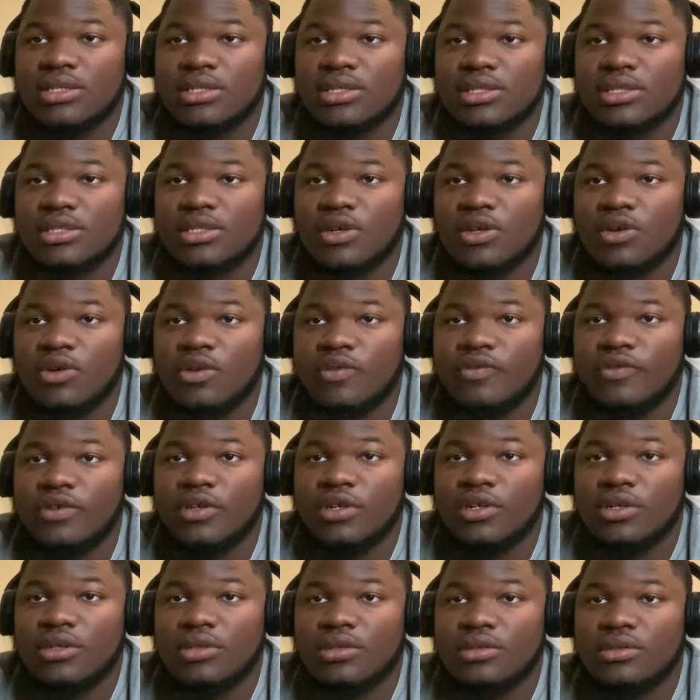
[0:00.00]
it's
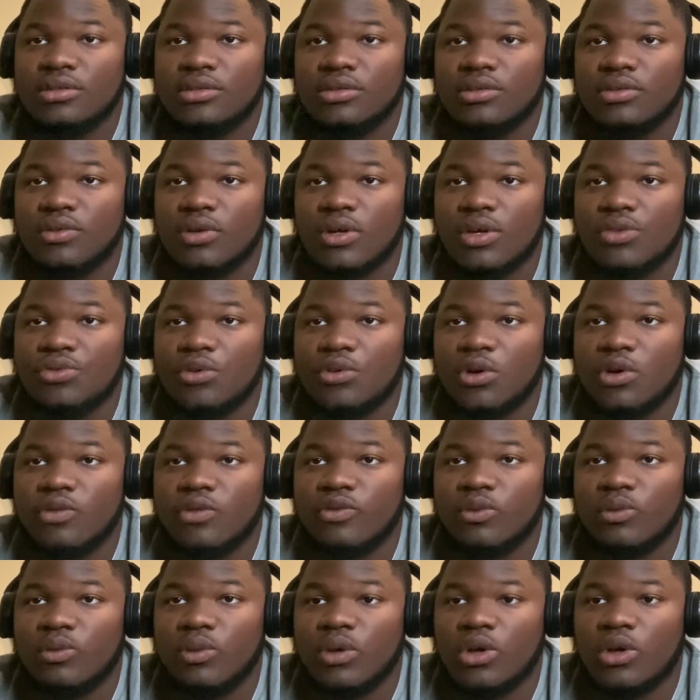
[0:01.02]
over. Well, it's
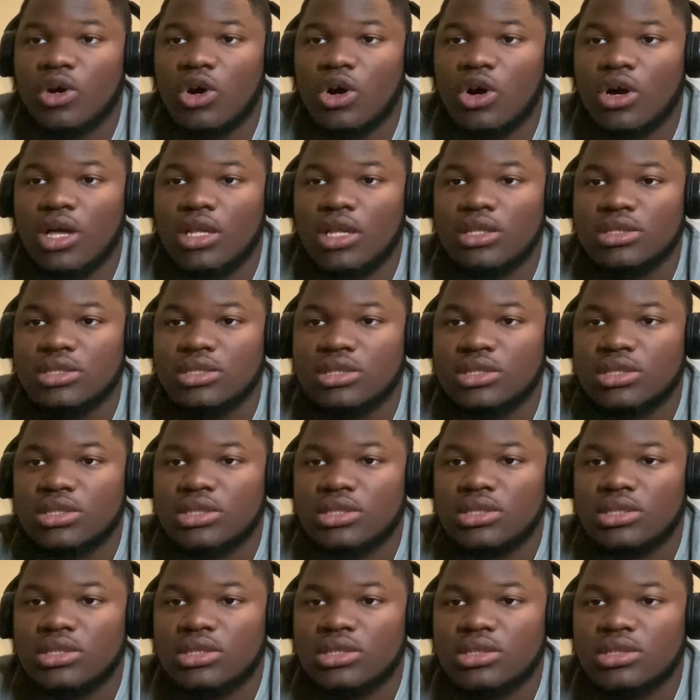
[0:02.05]
over regardless.